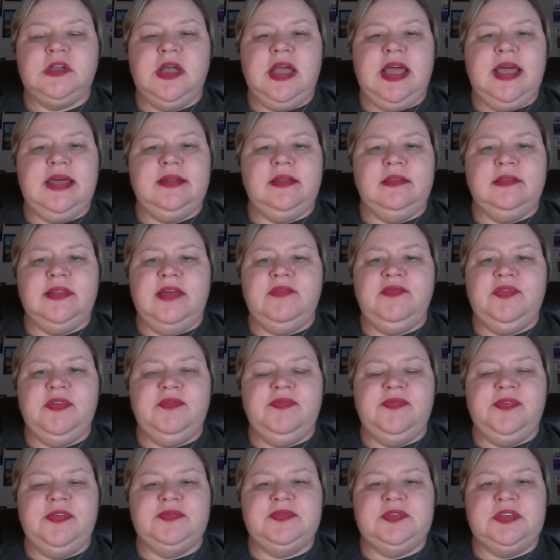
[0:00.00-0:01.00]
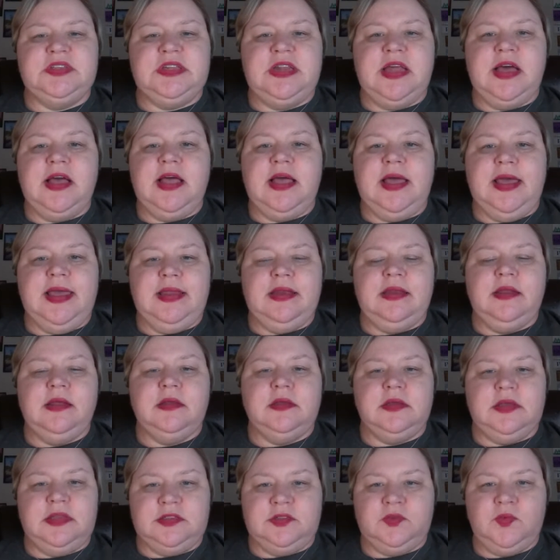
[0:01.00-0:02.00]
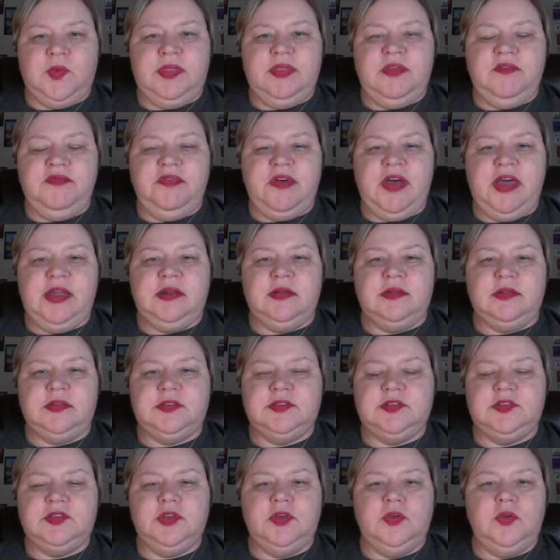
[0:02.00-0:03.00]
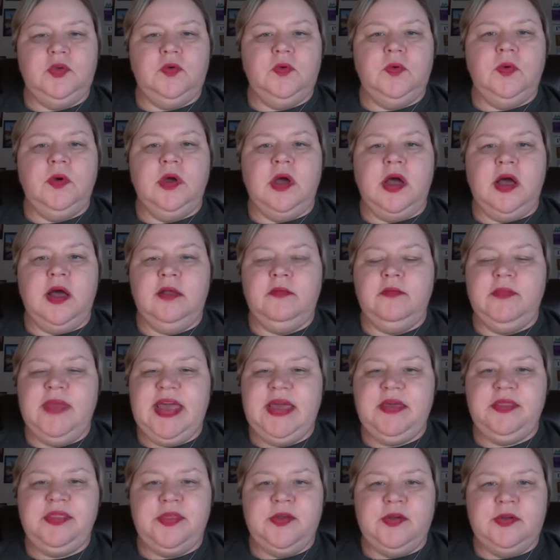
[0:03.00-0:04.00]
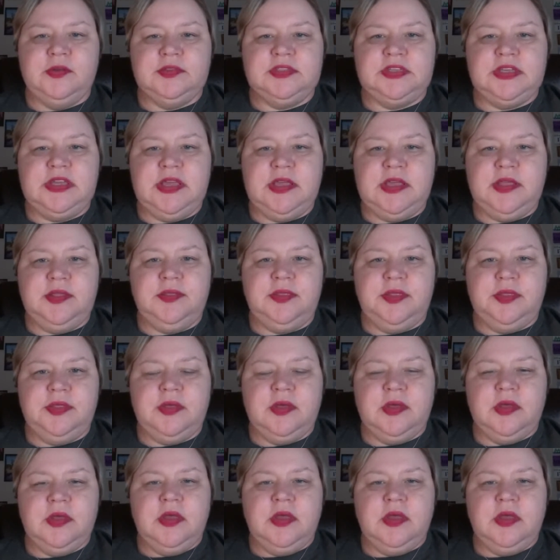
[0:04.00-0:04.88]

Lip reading: at 11:59 is when the final is due. On May 13th,